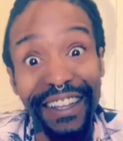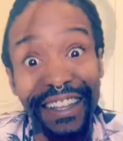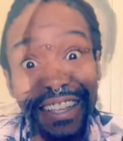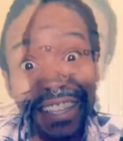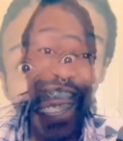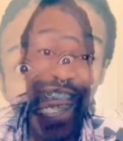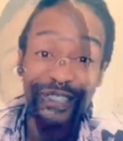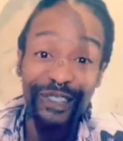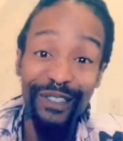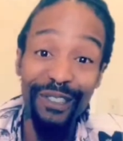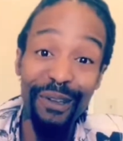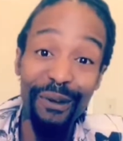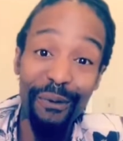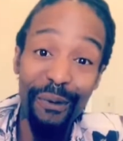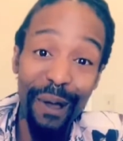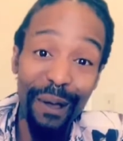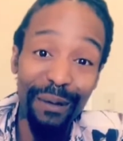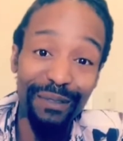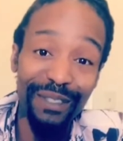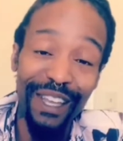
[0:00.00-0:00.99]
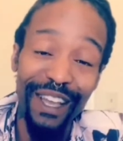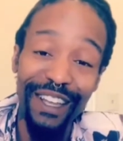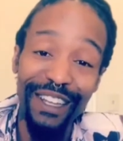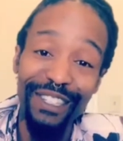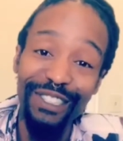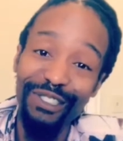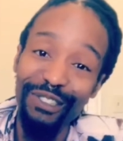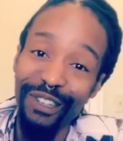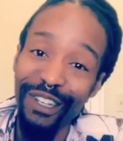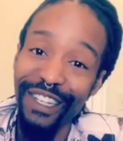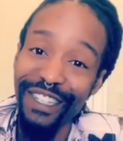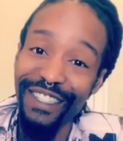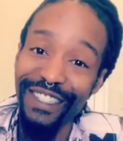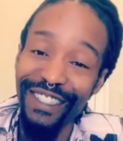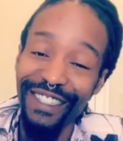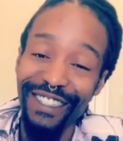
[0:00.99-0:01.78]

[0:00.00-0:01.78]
So their website address is